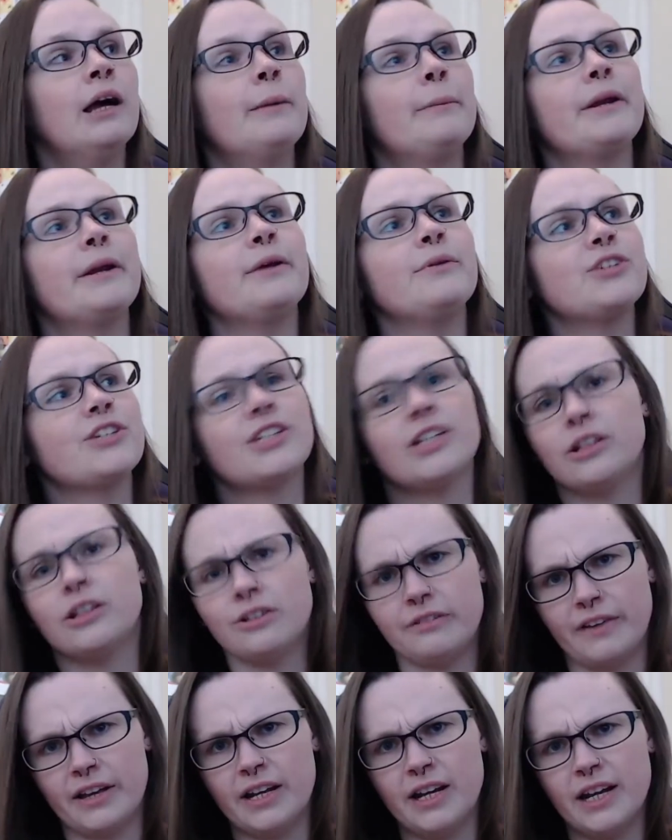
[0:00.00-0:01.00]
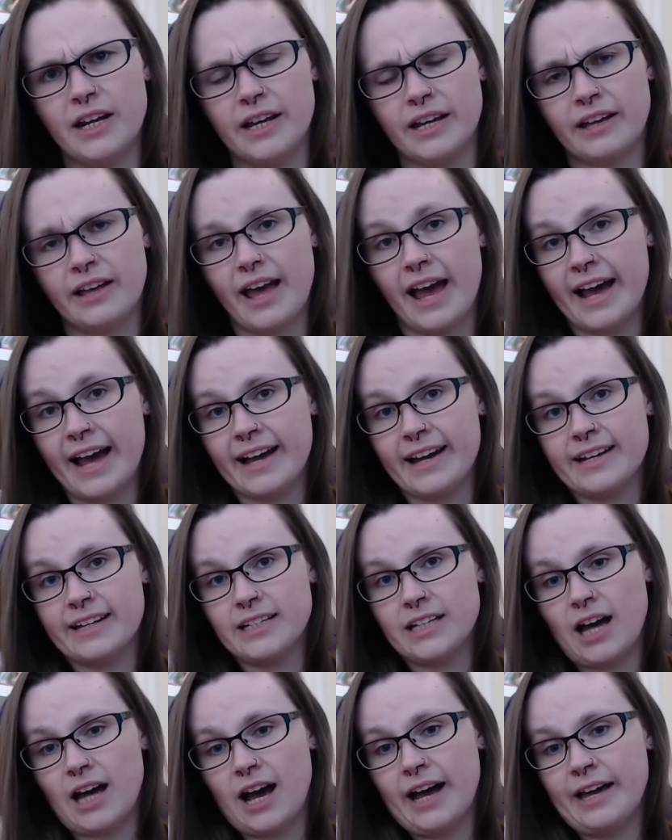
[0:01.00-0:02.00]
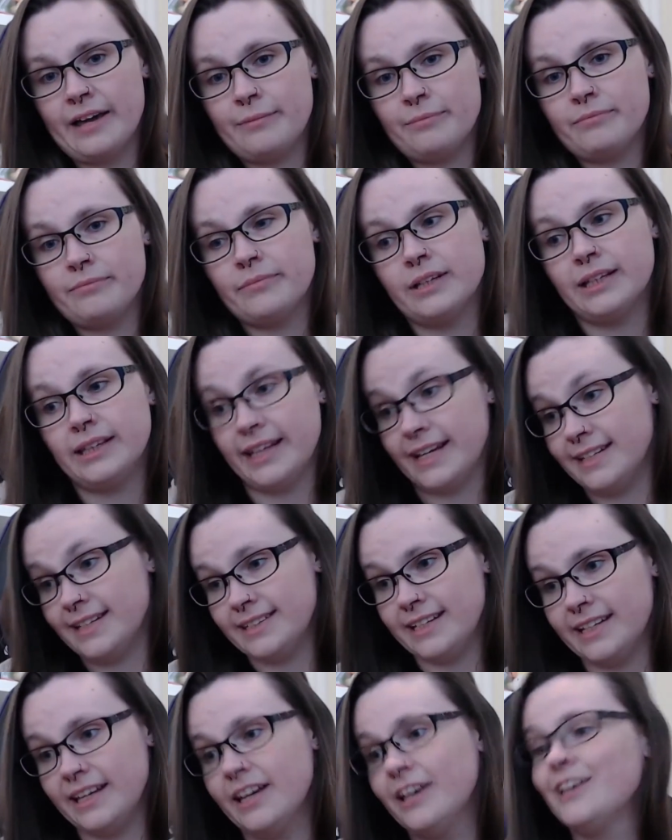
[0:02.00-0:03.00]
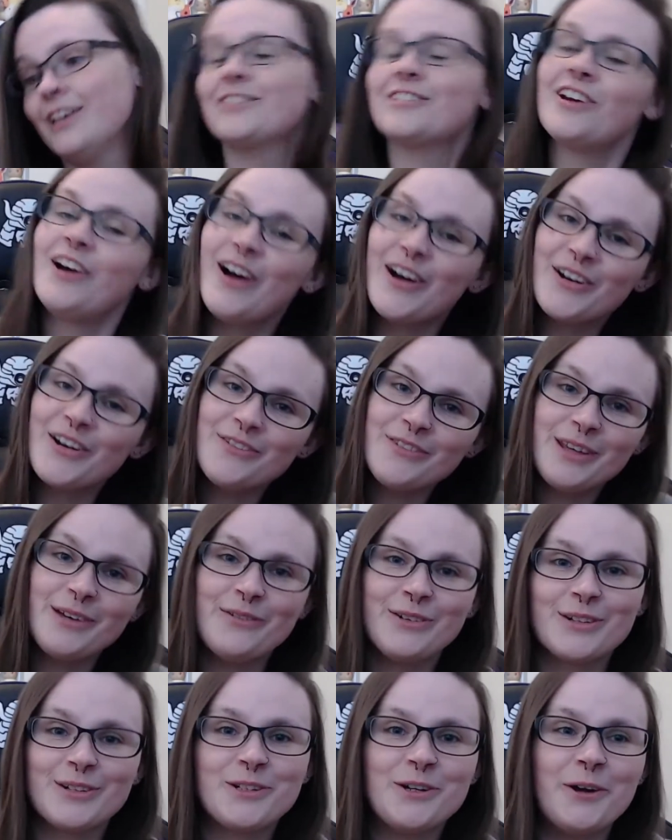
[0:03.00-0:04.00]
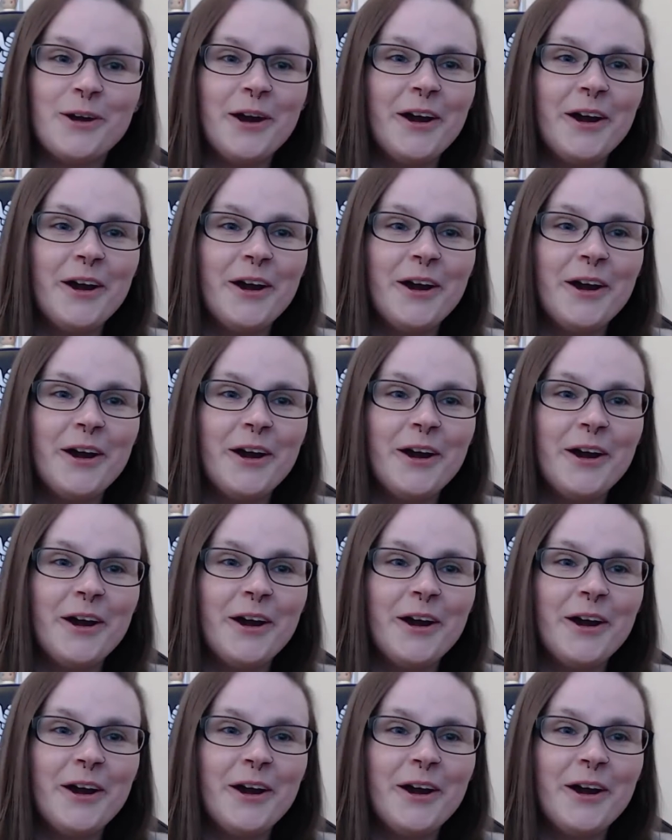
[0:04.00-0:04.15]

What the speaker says: but it was just a lot of editing and I'm lazy, so I don't really want to